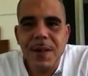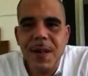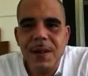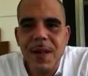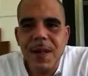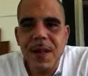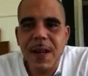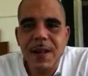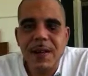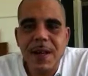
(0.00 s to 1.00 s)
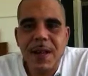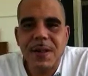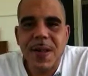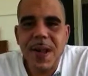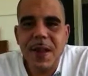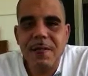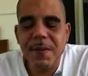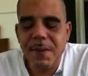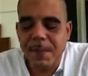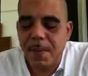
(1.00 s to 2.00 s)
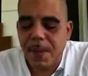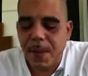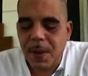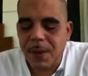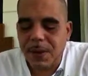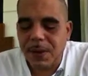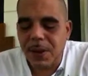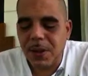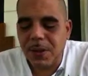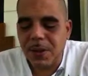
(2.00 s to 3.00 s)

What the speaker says: things like that is not going to happen. So,